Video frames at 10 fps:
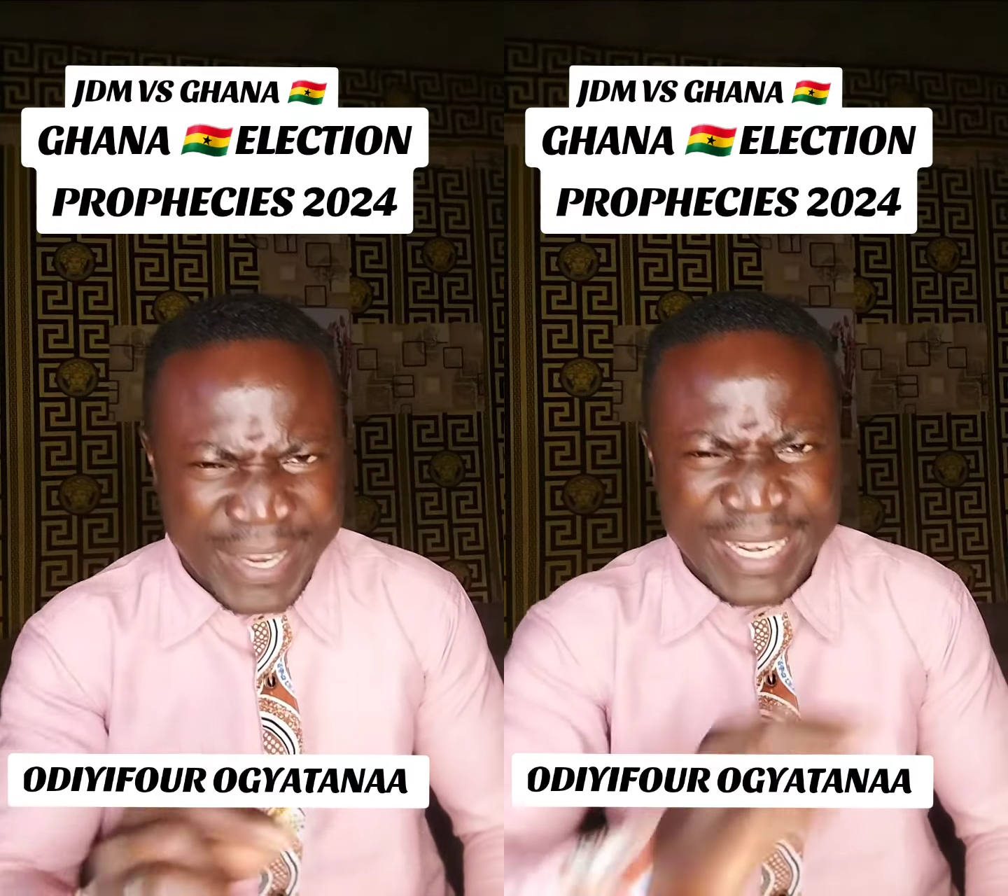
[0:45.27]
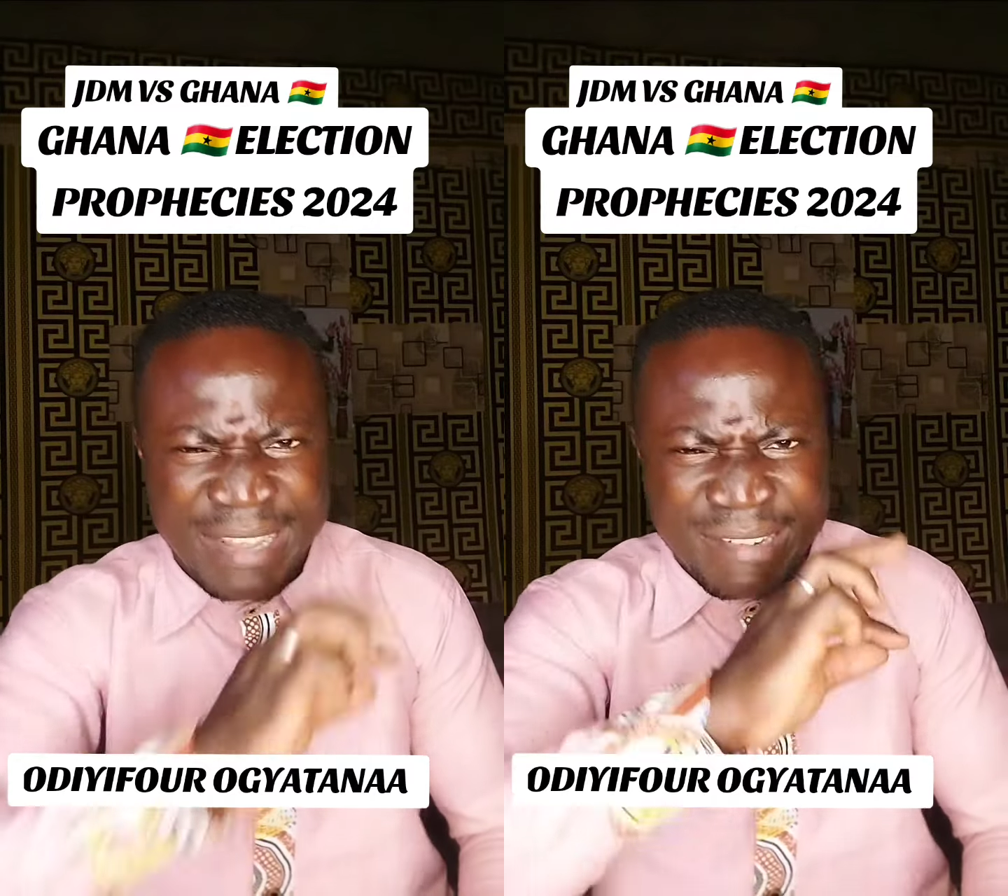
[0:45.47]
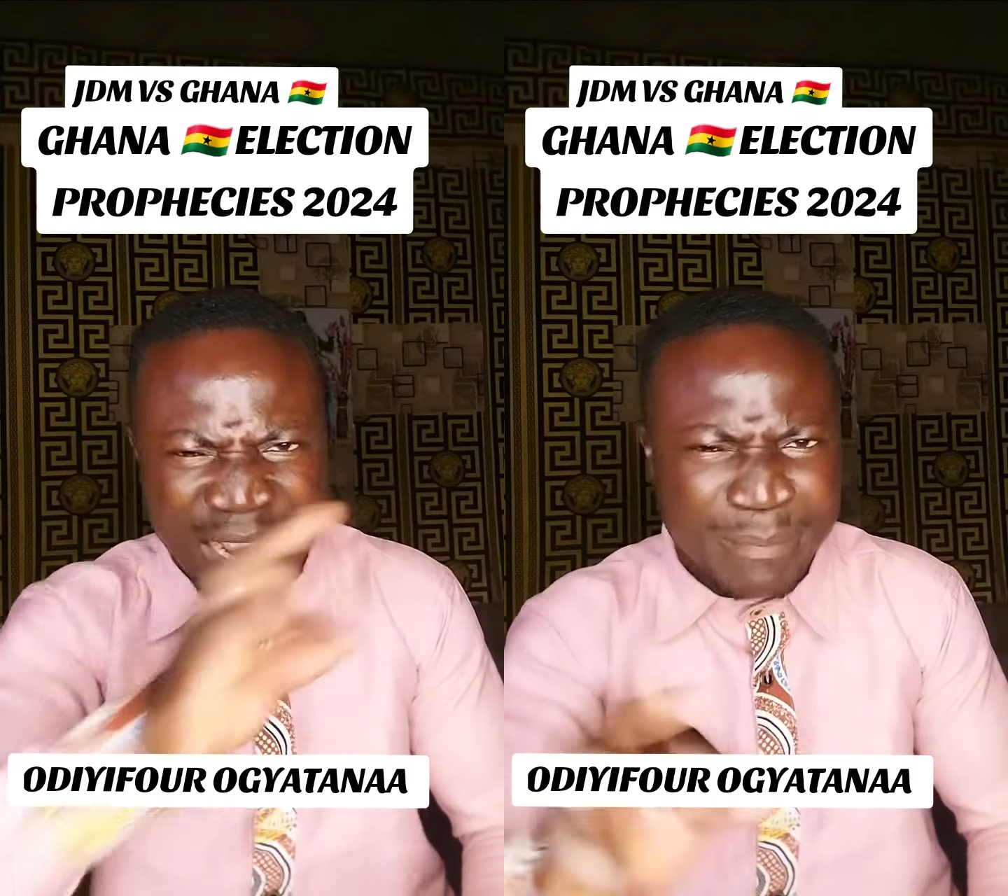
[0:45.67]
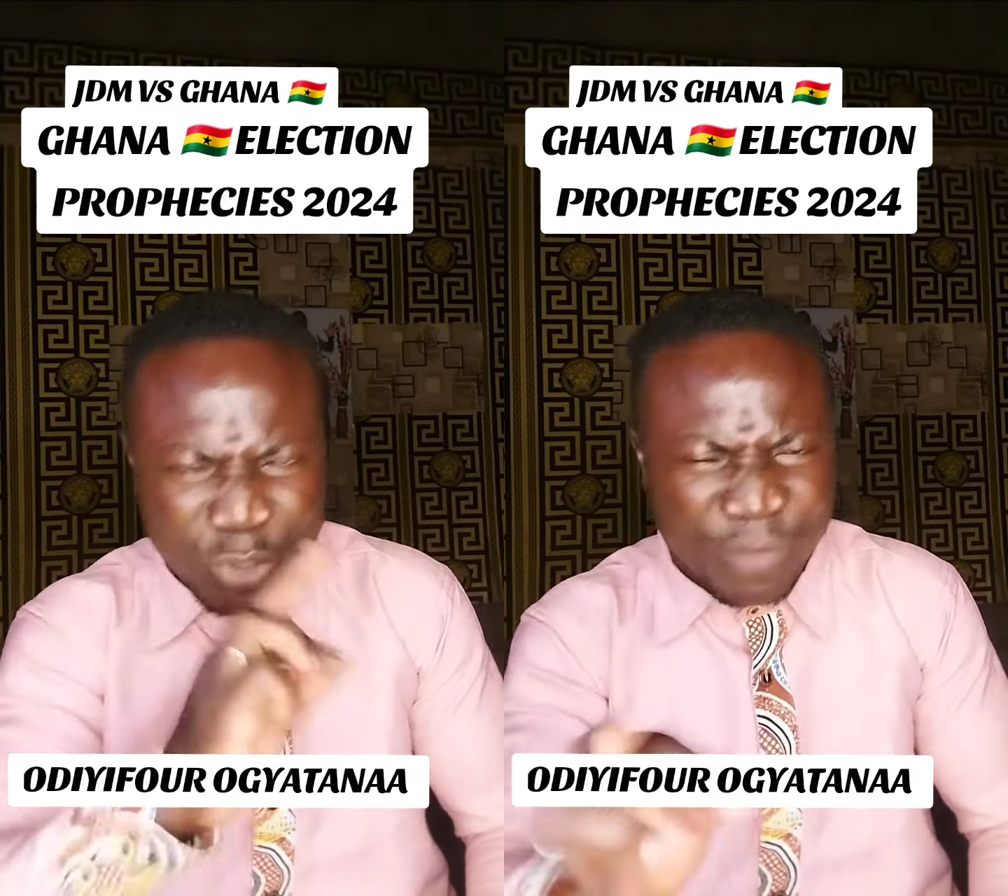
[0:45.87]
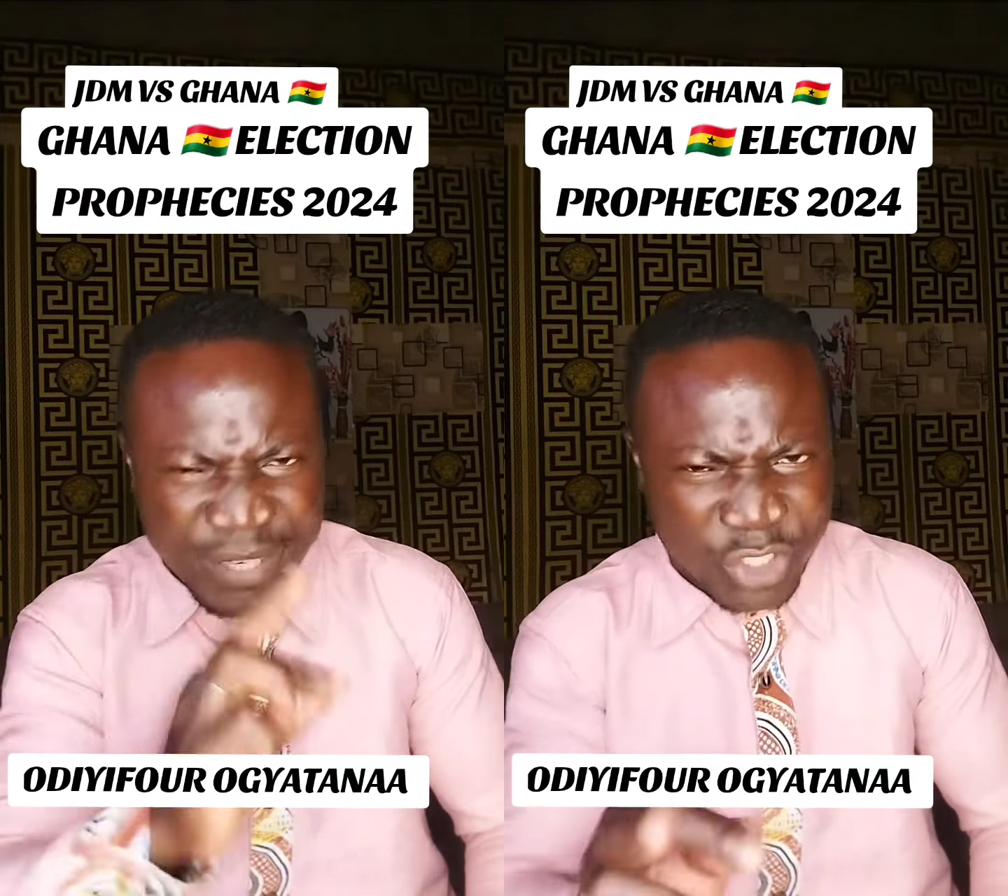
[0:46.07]
in the
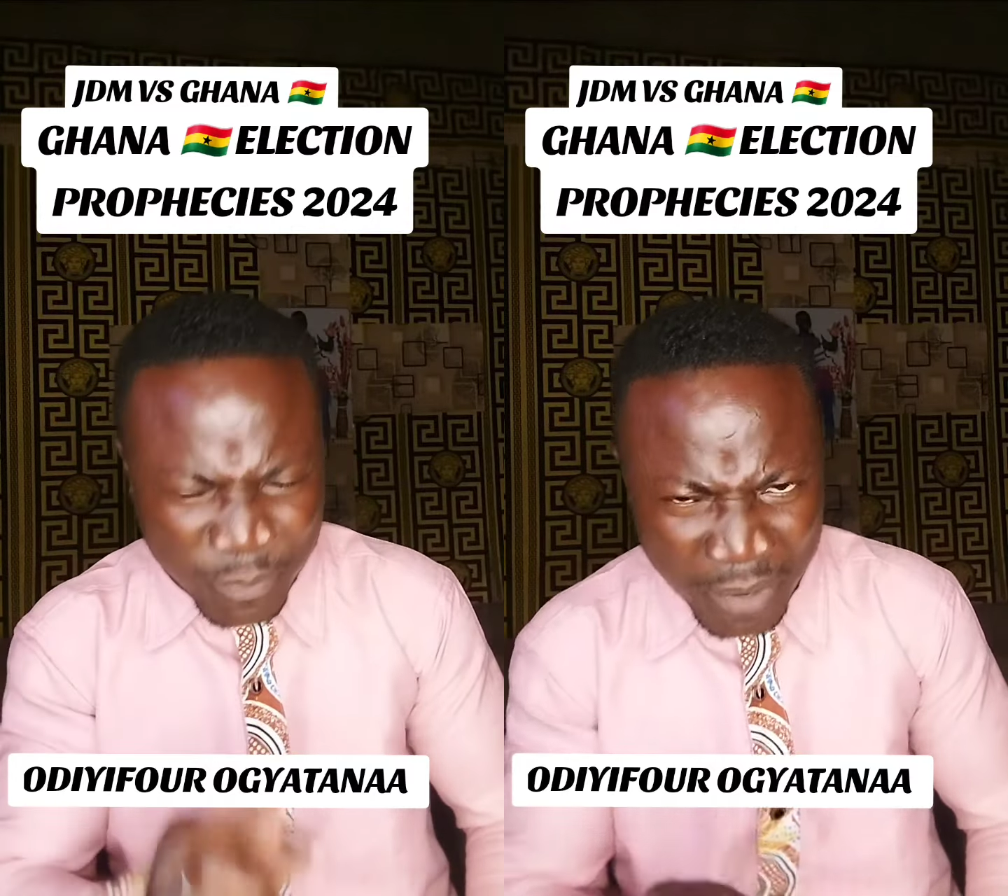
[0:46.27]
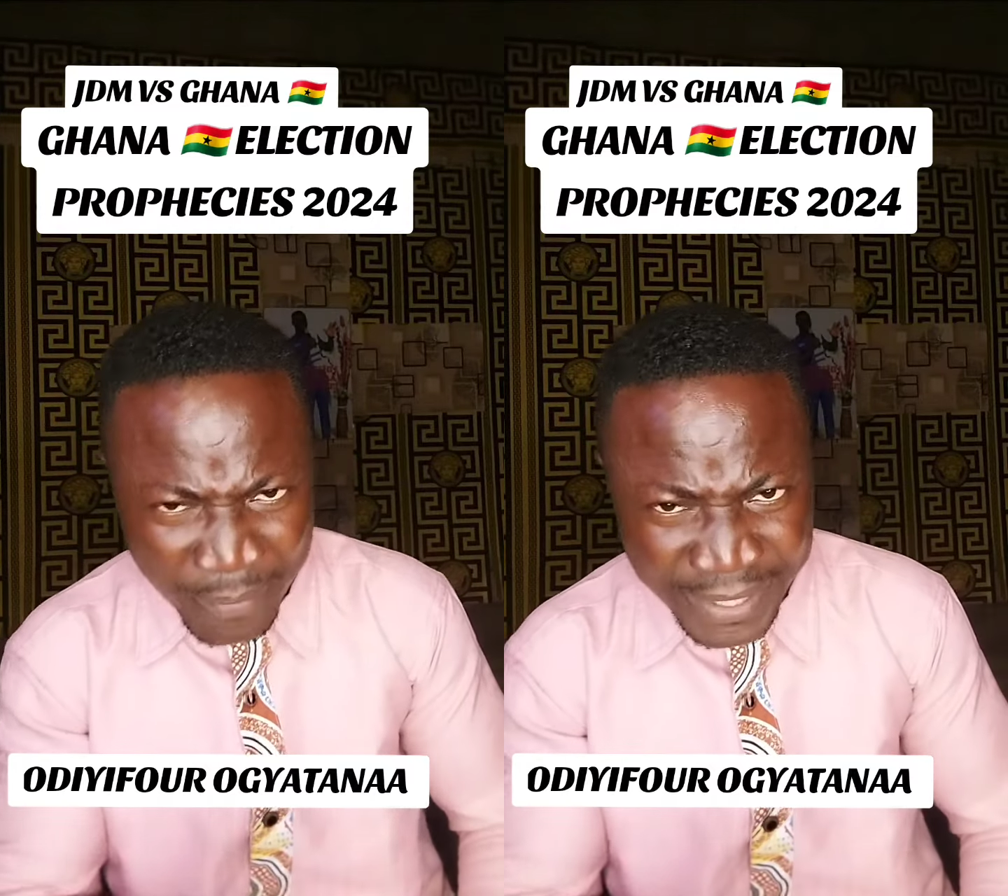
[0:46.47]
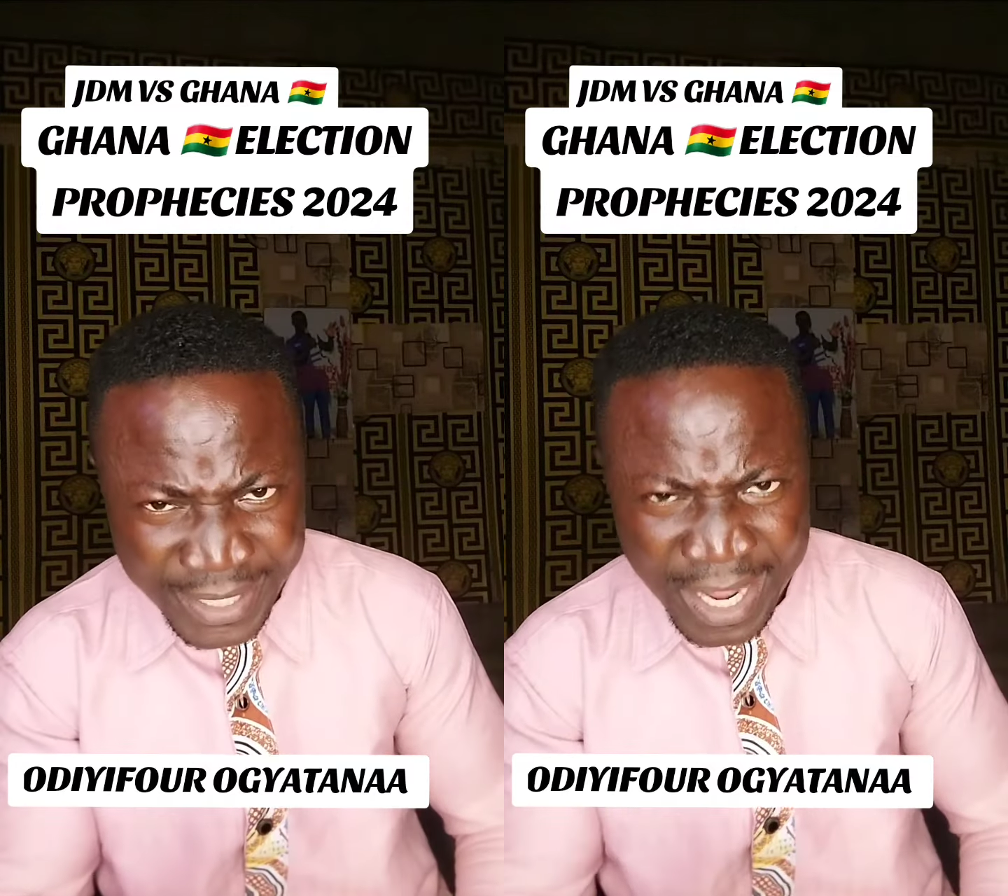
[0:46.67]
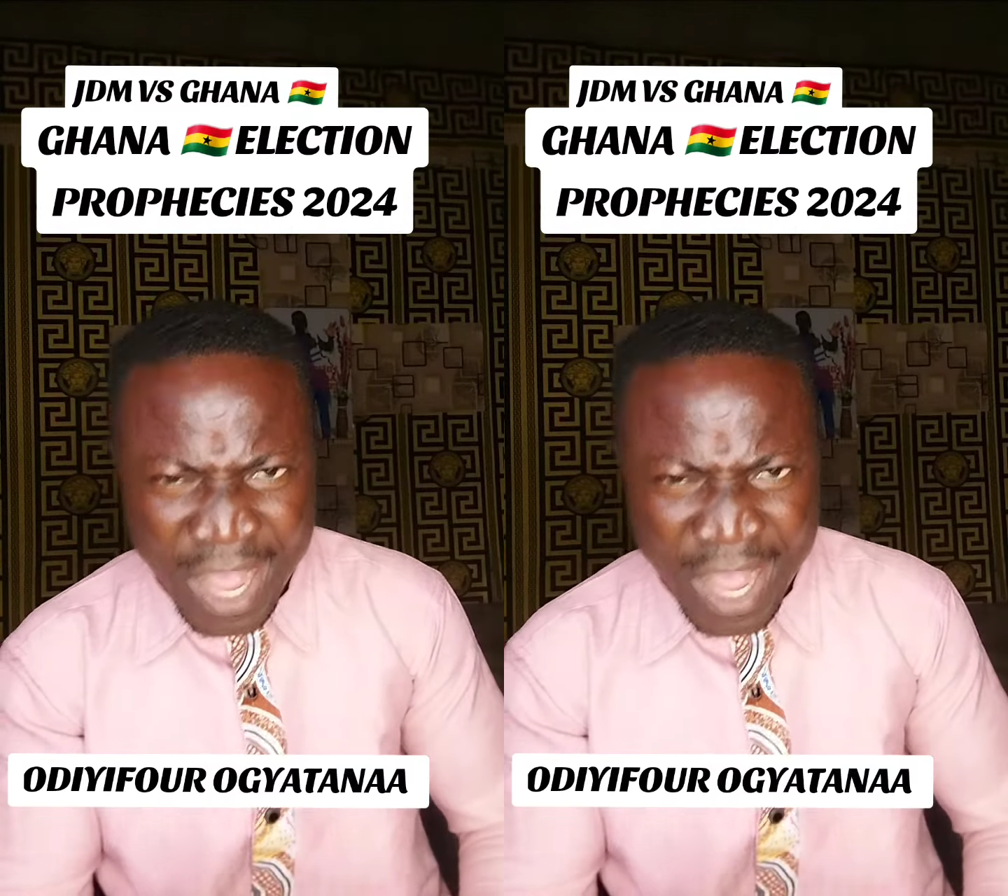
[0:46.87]
realms of the spirit,